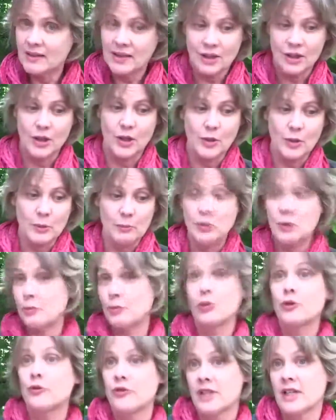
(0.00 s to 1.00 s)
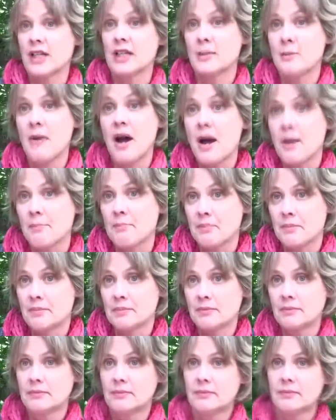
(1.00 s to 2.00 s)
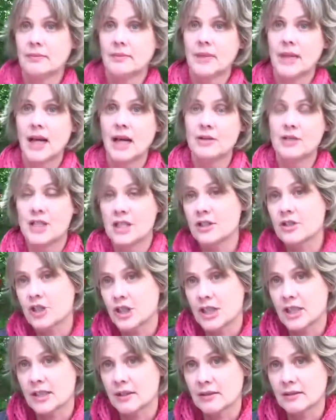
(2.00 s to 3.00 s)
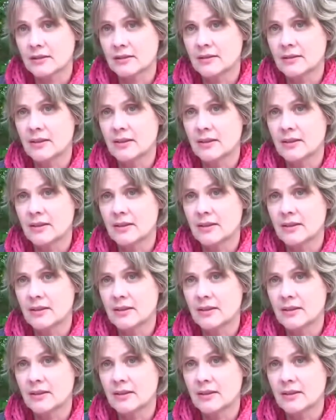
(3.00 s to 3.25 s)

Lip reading: you know, reproving an imam. How dare she?